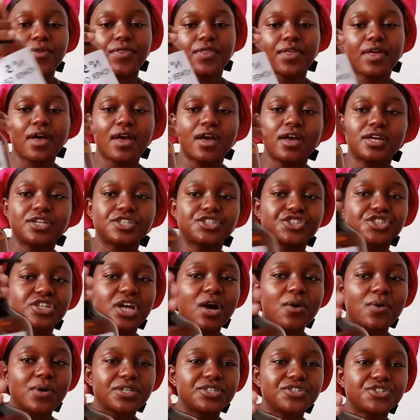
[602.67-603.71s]
the
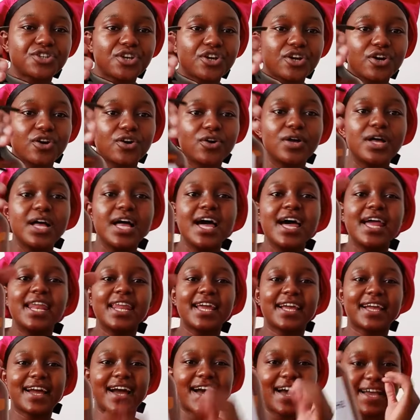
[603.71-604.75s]
shower gel.
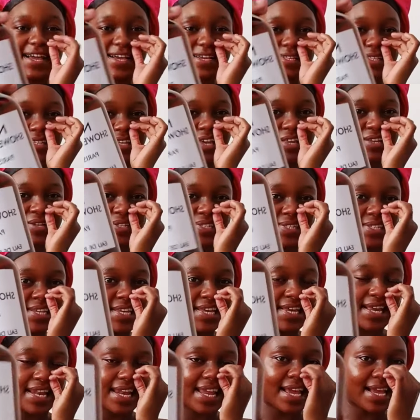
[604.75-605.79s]
Like, guys, can you
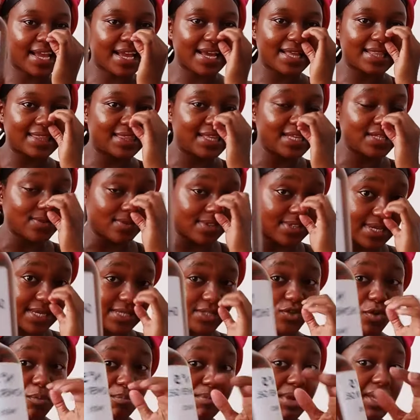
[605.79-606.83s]
see? Like, this was
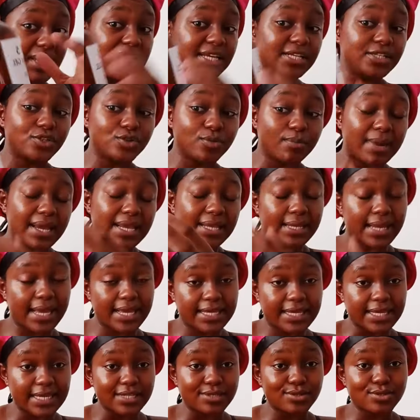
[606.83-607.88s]
custom made into my
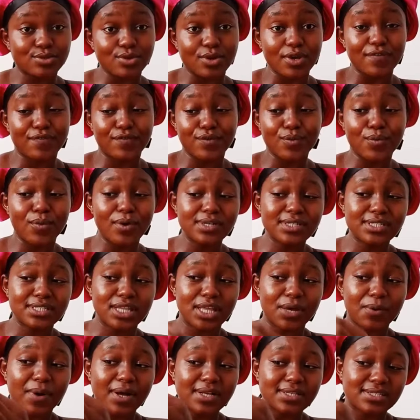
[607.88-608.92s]
liking. So if you want
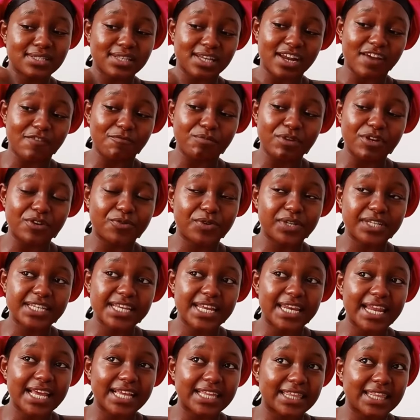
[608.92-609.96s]
the ones that have been
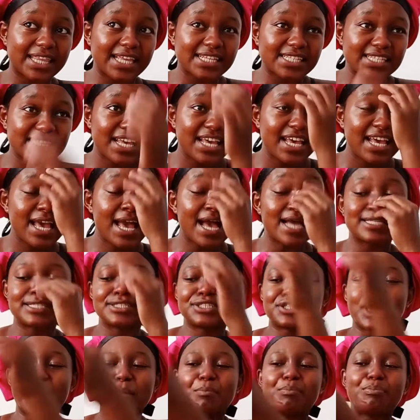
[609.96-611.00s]
written like this, as
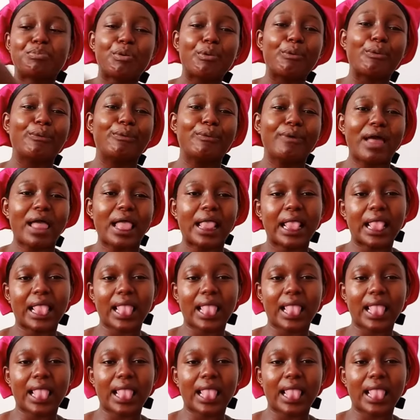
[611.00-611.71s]
shampoo,